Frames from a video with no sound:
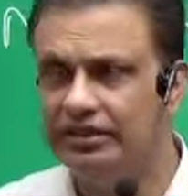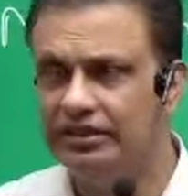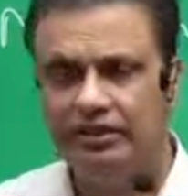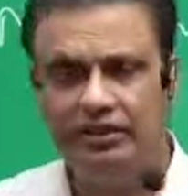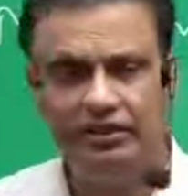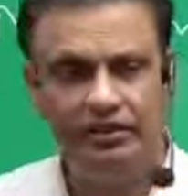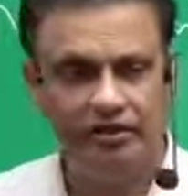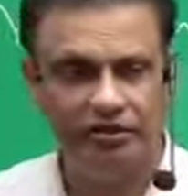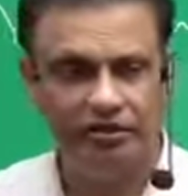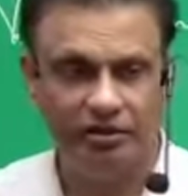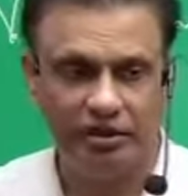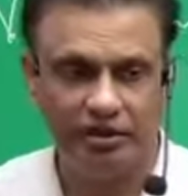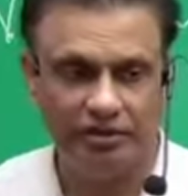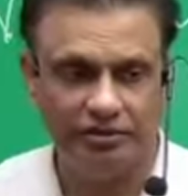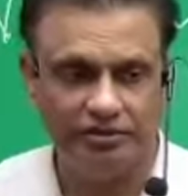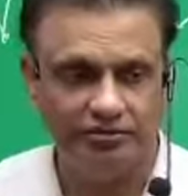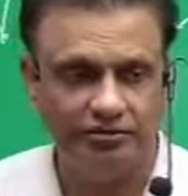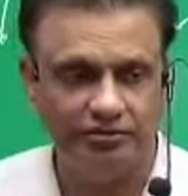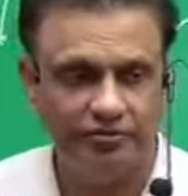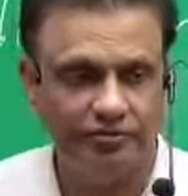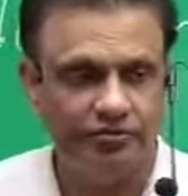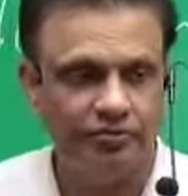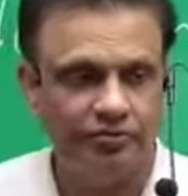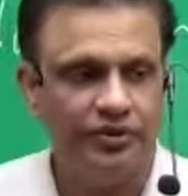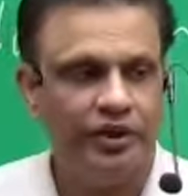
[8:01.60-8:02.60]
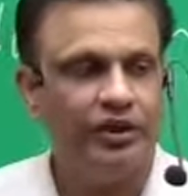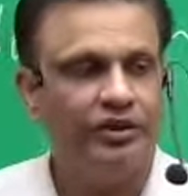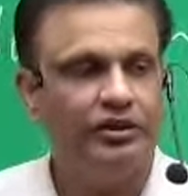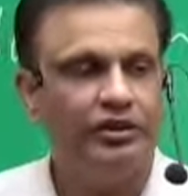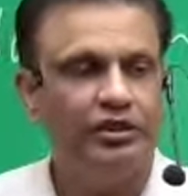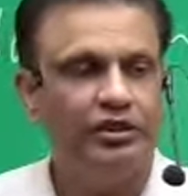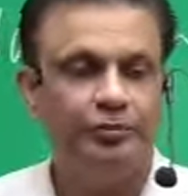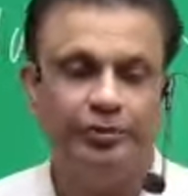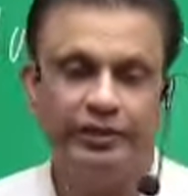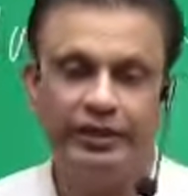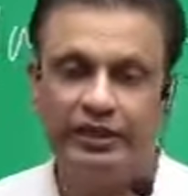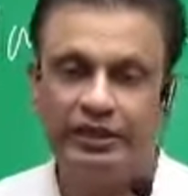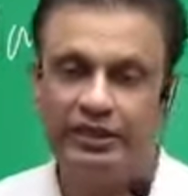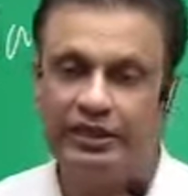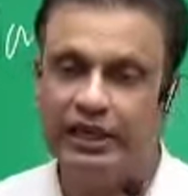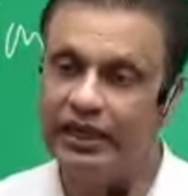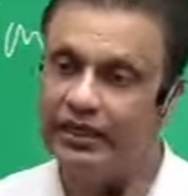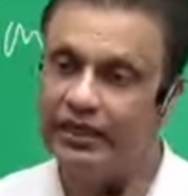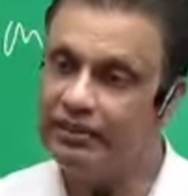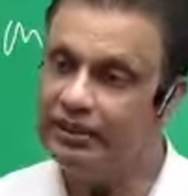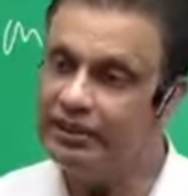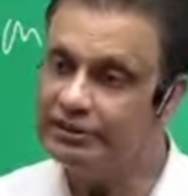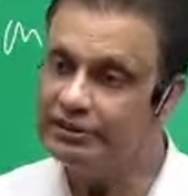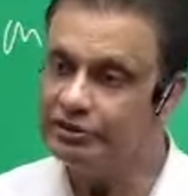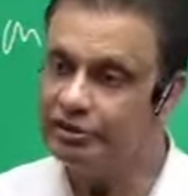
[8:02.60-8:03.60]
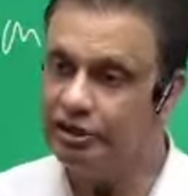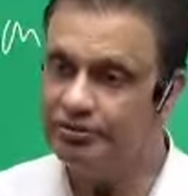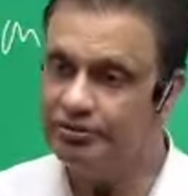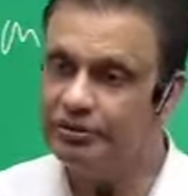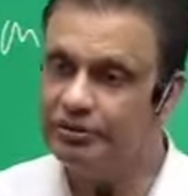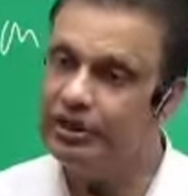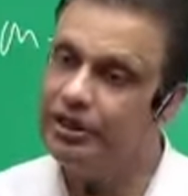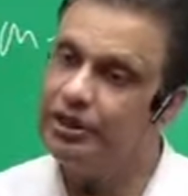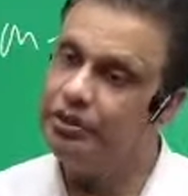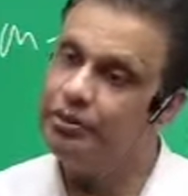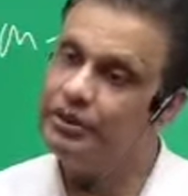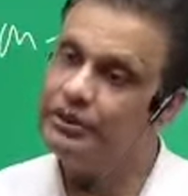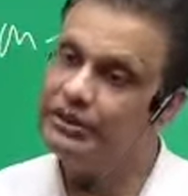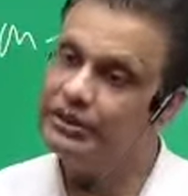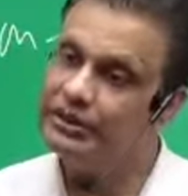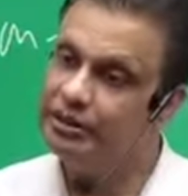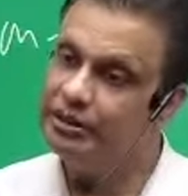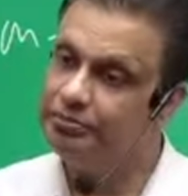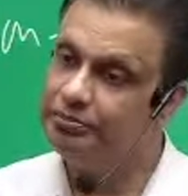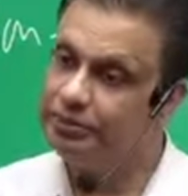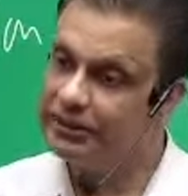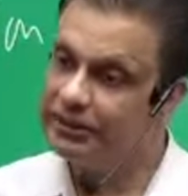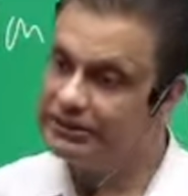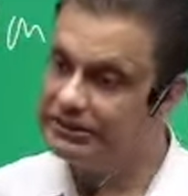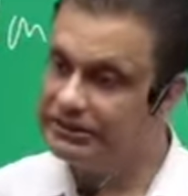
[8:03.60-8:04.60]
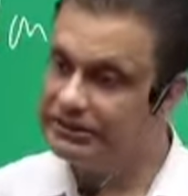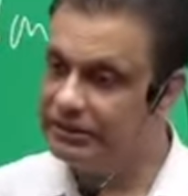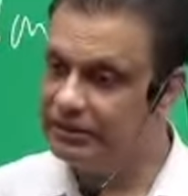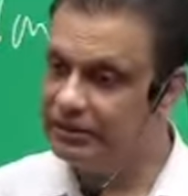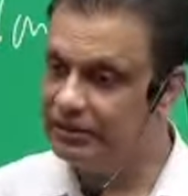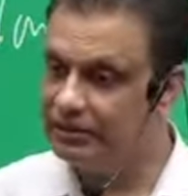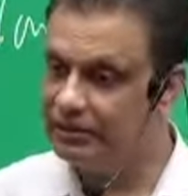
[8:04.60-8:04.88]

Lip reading: law, regardless of whether the person,